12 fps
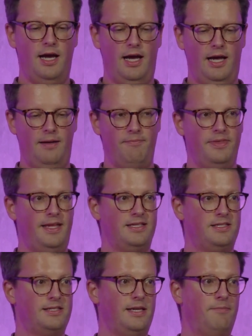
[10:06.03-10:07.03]

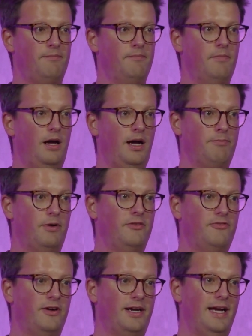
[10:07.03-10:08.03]
There's some
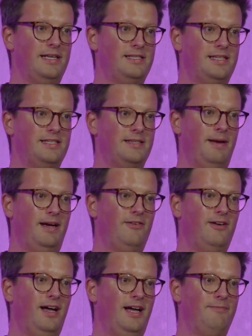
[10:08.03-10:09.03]
high-profile cases
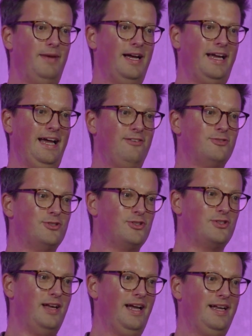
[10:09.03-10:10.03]
about
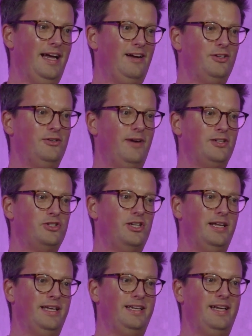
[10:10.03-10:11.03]
accounts and how you're
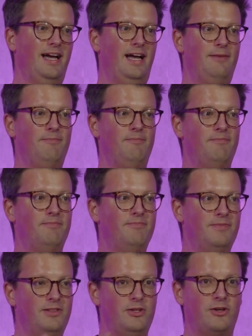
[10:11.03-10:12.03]
actually
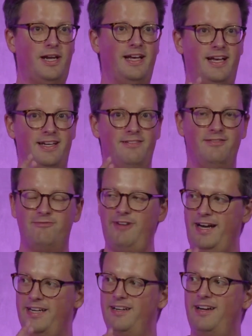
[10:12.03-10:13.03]
looking at
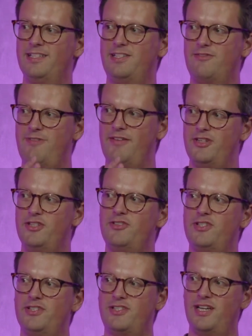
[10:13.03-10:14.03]
recognizing
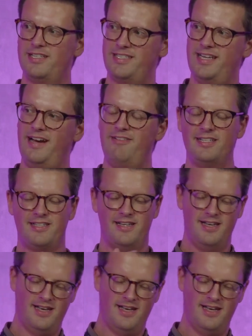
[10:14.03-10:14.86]
revenues in certain areas,